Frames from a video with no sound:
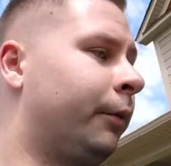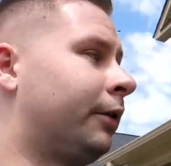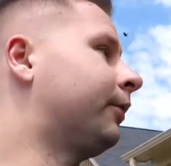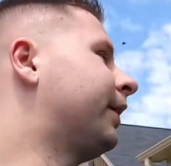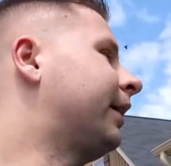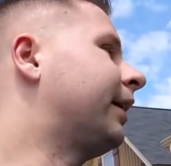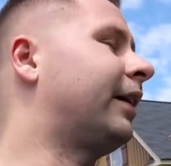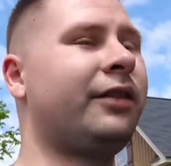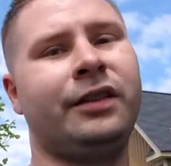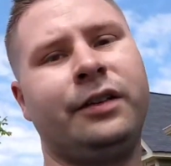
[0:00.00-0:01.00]
We're going to find out
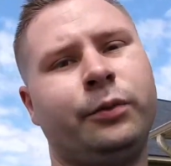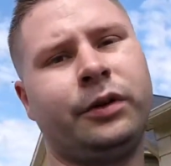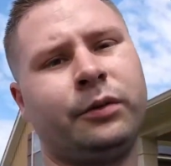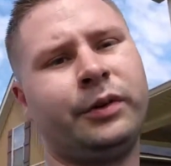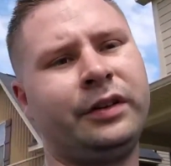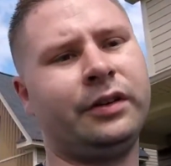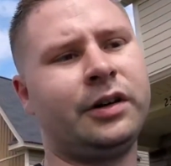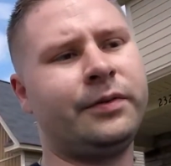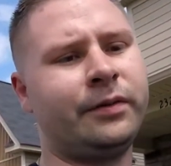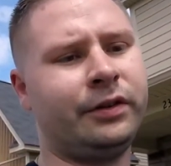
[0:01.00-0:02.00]
after this. We're going to rinse it
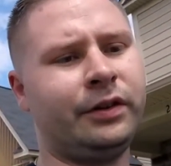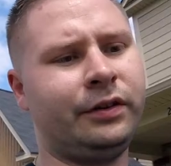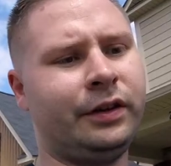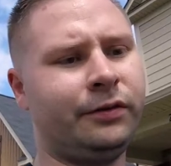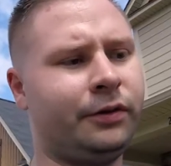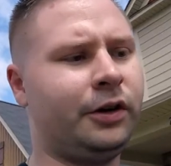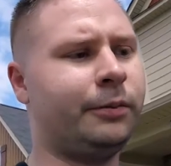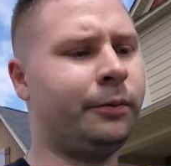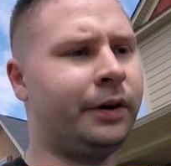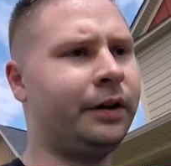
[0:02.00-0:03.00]
off after this sits for a
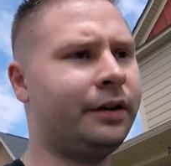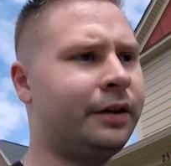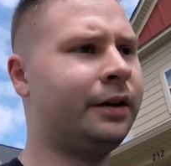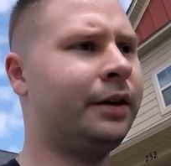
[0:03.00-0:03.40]
couple minutes.